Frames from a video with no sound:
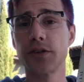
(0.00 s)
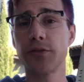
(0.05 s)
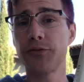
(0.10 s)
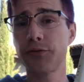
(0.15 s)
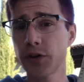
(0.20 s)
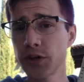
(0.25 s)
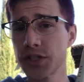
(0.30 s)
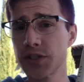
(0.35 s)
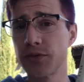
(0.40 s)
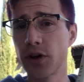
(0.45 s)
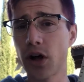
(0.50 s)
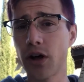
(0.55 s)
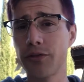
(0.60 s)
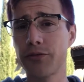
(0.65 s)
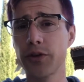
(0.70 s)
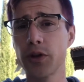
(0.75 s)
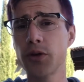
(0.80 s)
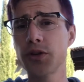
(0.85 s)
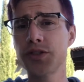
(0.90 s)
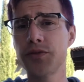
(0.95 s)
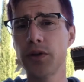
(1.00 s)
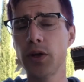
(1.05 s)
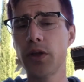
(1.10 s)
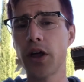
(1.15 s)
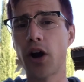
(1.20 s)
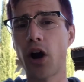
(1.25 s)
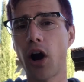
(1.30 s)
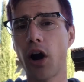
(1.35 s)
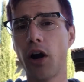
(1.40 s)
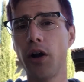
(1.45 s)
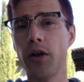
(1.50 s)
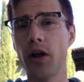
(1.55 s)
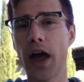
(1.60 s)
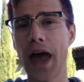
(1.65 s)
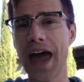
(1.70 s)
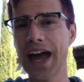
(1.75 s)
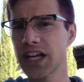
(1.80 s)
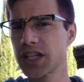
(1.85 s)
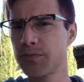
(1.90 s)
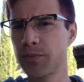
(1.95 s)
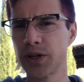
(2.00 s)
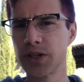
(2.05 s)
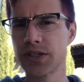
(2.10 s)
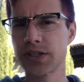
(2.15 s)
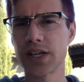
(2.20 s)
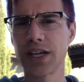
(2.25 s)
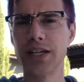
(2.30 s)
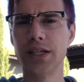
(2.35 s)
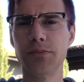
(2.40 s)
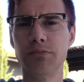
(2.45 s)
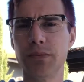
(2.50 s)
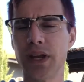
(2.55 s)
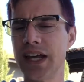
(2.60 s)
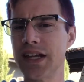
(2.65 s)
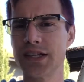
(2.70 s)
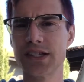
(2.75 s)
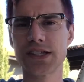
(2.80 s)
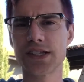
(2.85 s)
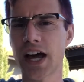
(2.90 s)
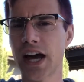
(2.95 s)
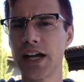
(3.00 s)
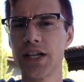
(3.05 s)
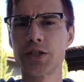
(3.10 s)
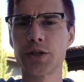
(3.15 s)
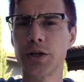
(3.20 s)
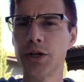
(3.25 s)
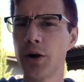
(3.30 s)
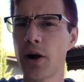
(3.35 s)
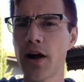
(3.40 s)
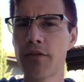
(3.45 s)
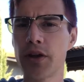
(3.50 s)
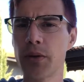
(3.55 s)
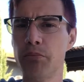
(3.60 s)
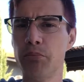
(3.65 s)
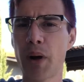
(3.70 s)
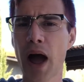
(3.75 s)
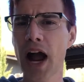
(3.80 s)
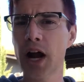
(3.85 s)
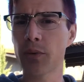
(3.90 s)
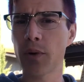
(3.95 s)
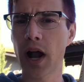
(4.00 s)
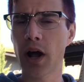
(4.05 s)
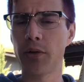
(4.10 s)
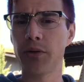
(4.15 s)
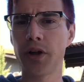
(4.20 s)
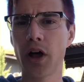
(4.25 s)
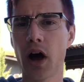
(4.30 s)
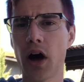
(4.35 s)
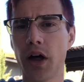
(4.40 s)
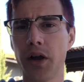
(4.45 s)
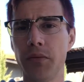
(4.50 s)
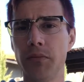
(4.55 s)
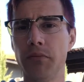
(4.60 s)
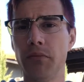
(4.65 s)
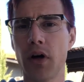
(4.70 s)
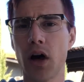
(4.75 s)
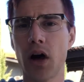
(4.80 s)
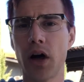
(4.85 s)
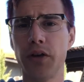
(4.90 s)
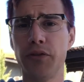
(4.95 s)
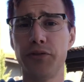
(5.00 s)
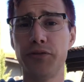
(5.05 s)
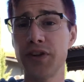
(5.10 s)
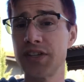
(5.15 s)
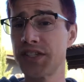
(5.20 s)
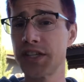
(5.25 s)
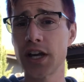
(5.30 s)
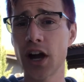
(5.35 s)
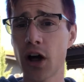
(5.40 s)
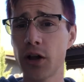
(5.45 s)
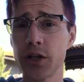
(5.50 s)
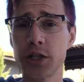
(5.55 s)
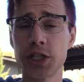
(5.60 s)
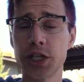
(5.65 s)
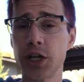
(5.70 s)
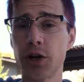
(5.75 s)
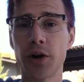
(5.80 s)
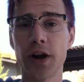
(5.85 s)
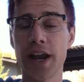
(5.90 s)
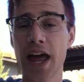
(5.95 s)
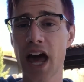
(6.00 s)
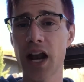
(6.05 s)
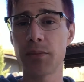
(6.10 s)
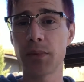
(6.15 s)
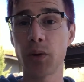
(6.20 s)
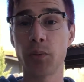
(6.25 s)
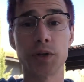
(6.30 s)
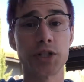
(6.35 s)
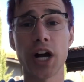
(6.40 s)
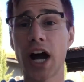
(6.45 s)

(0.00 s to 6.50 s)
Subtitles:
first of all, for those of you that aren't experts in science or you don't have a background on physiology or anatomy, which I